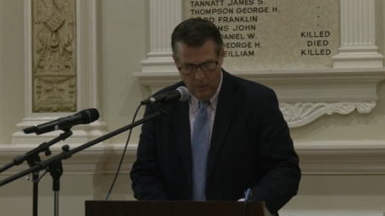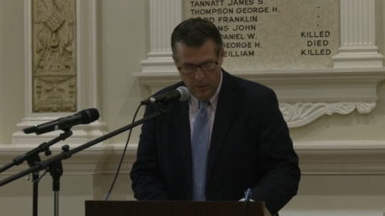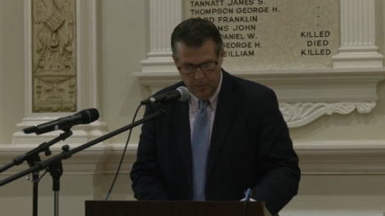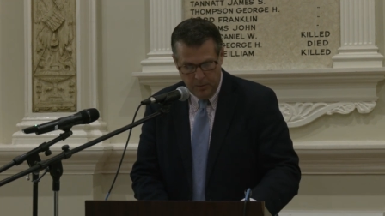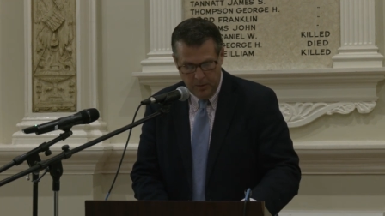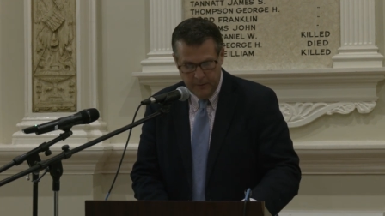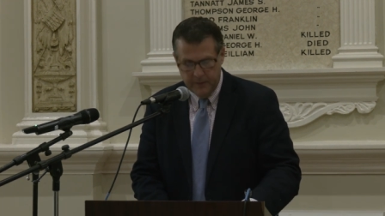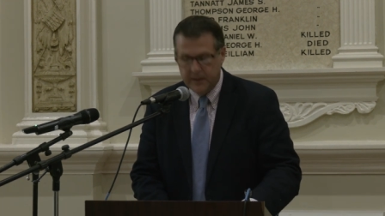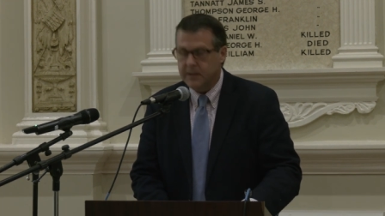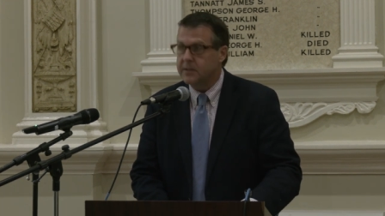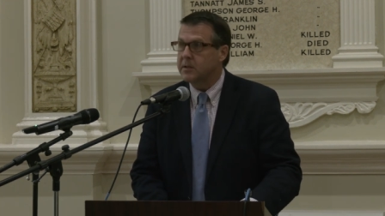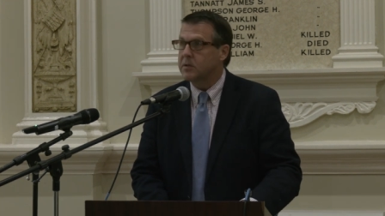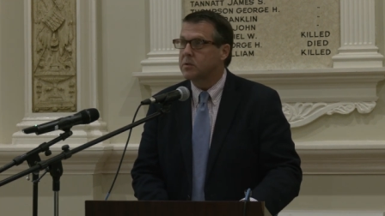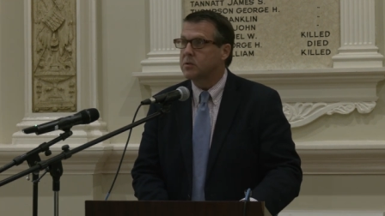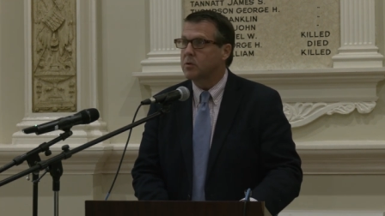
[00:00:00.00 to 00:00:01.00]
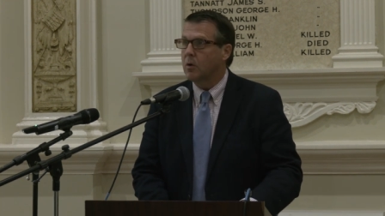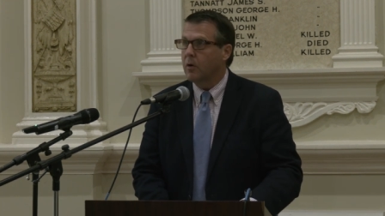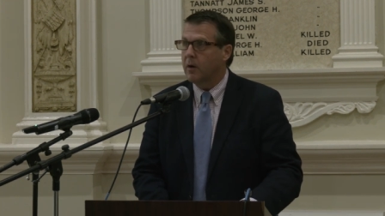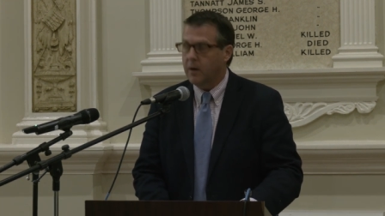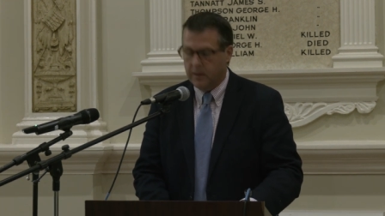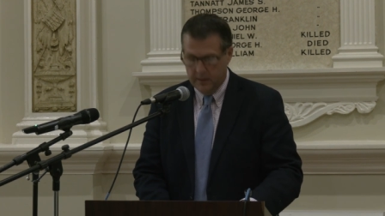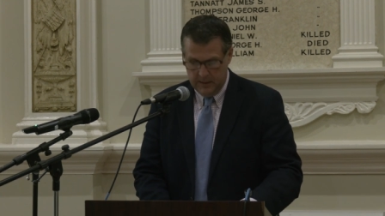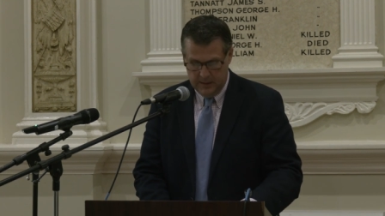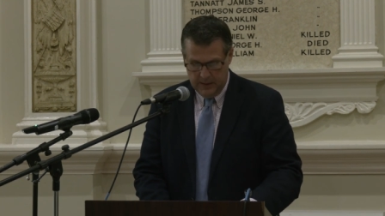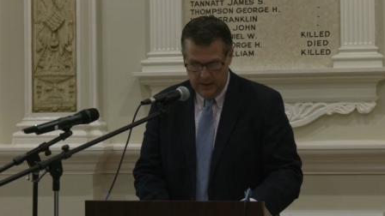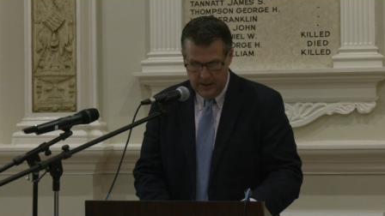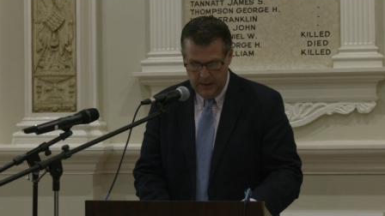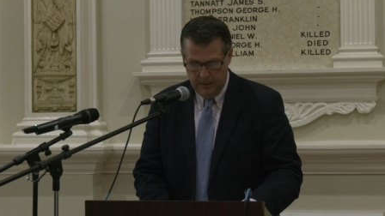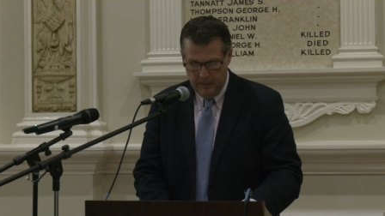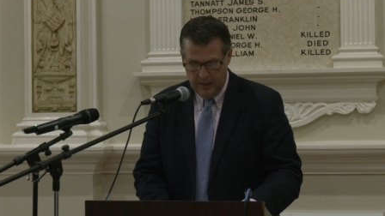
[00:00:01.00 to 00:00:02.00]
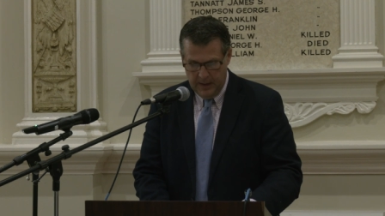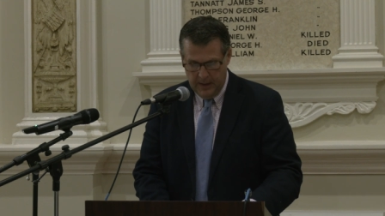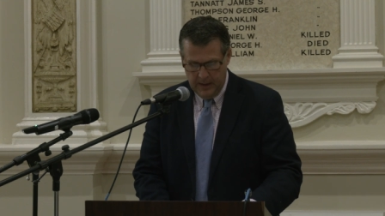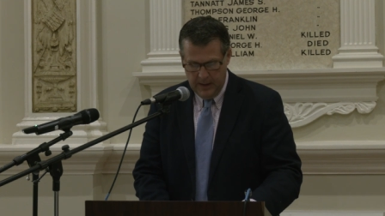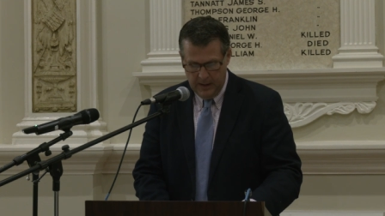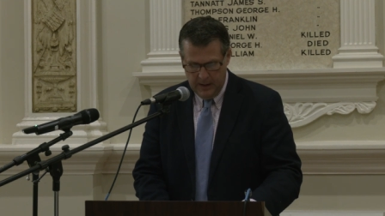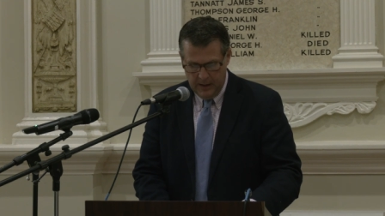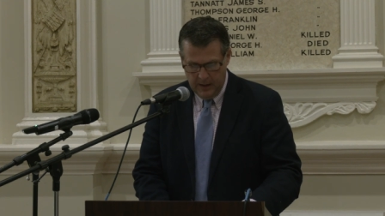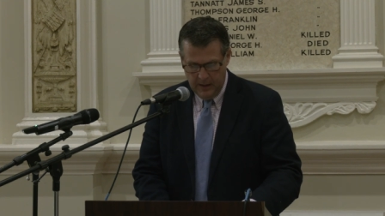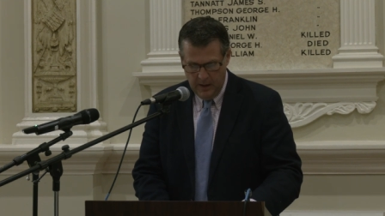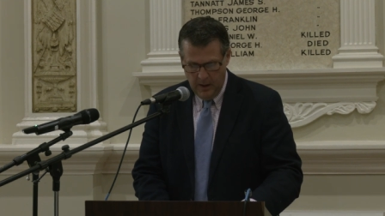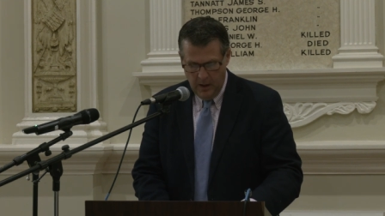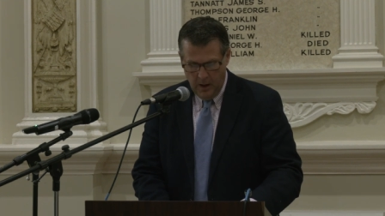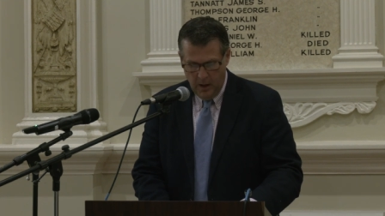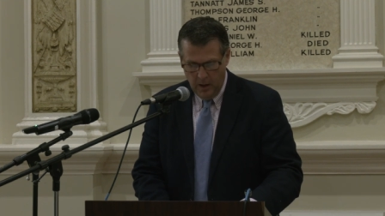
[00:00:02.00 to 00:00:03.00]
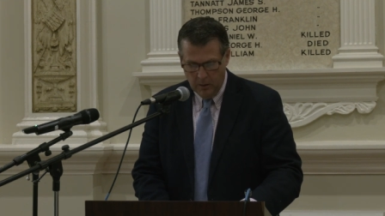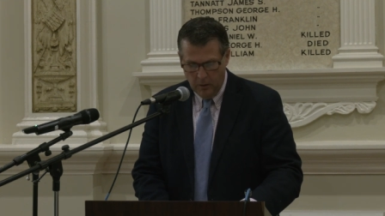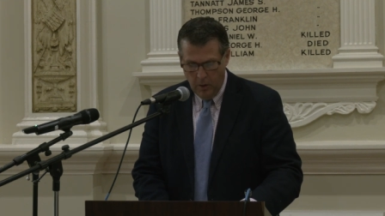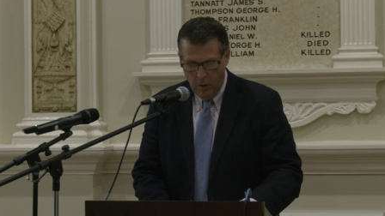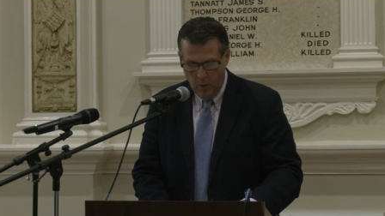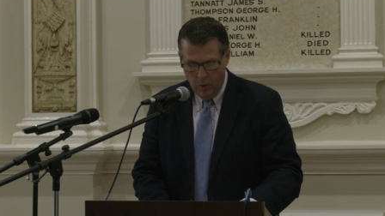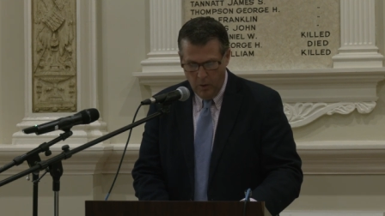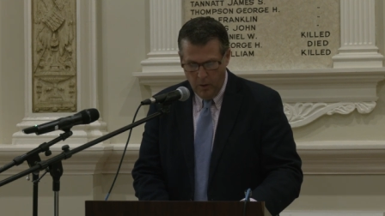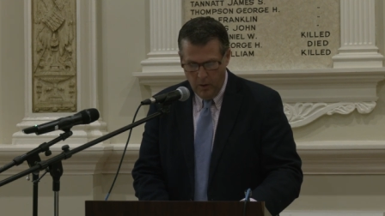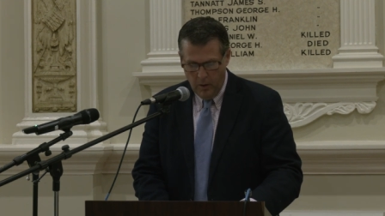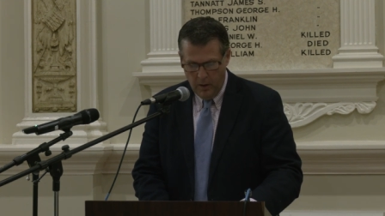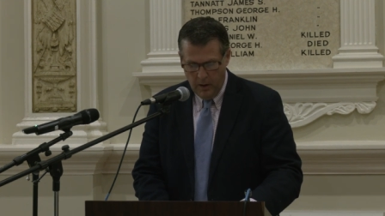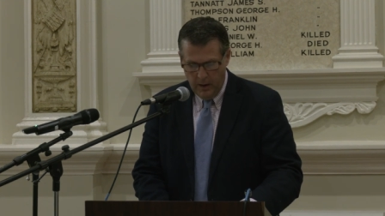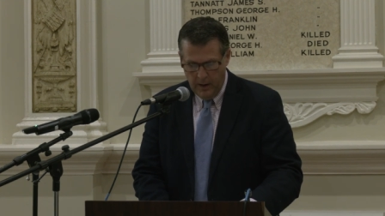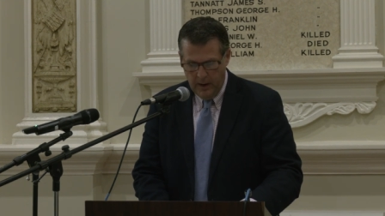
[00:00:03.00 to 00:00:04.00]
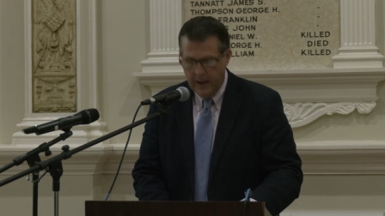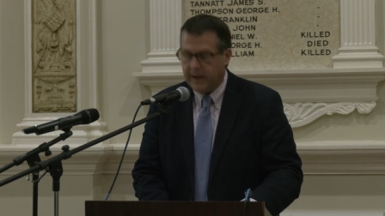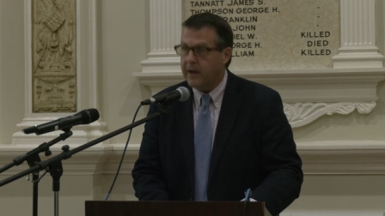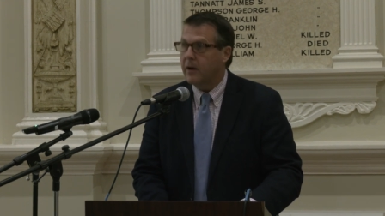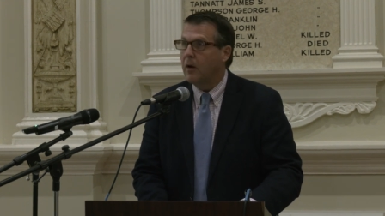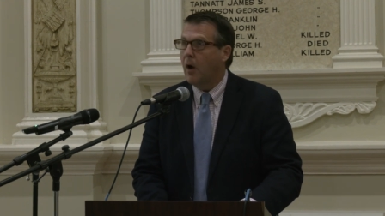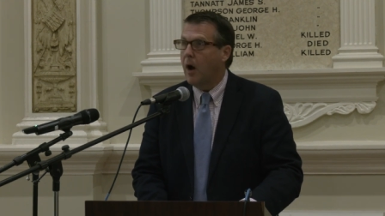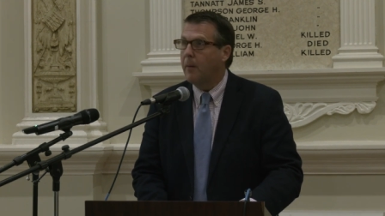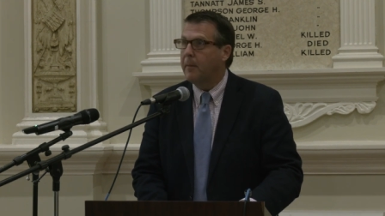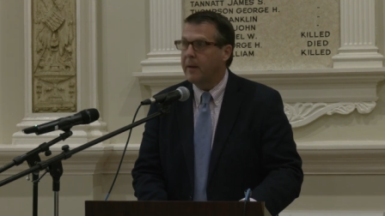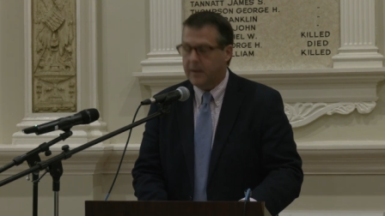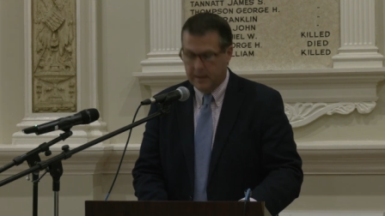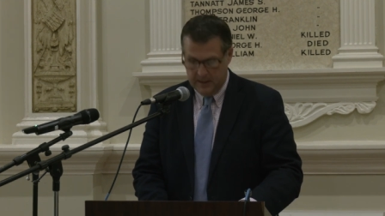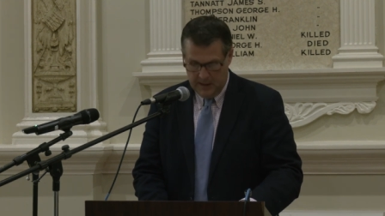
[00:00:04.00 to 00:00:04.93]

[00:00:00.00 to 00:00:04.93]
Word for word: Bolivia is historically deemed a, uh, a lower uh, economic